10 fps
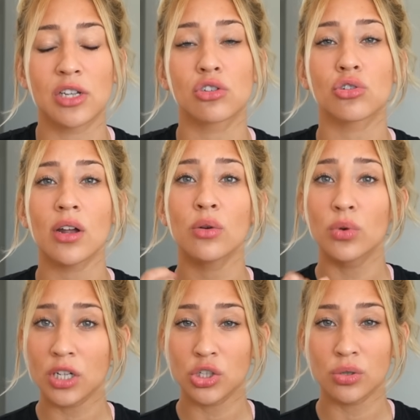So try to
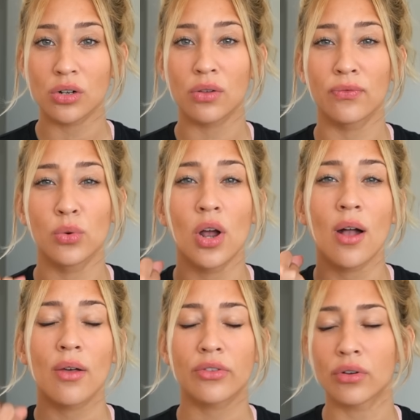really chew your food
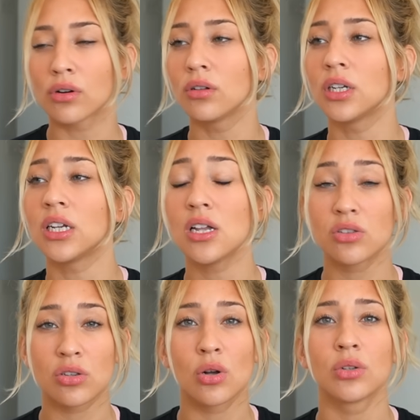thoroughly, eat
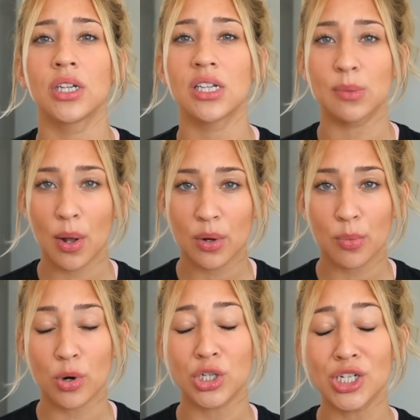slowly, eat smaller
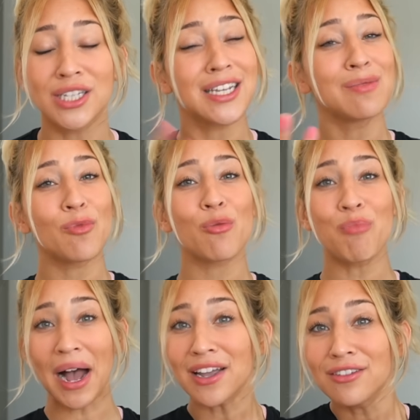portions, eat more
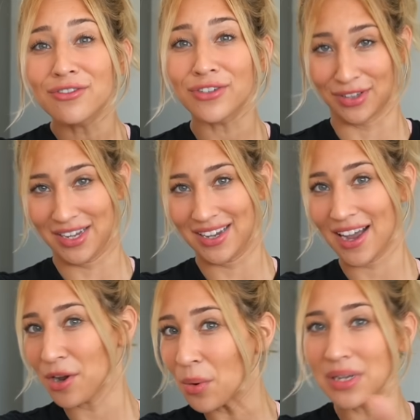mindfully.
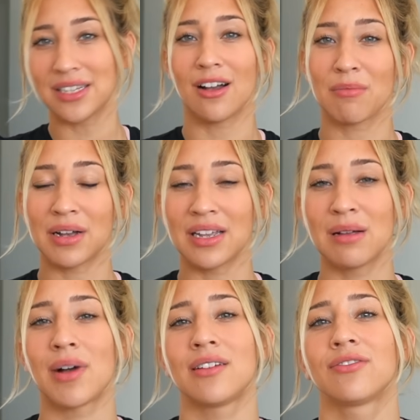I always talk about
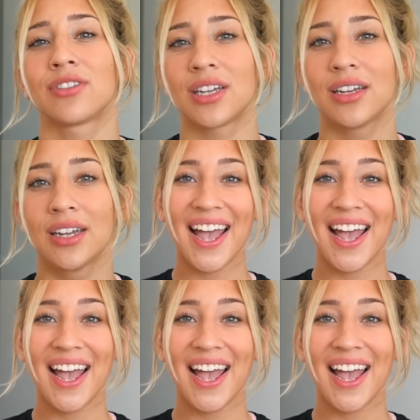eating mindfully.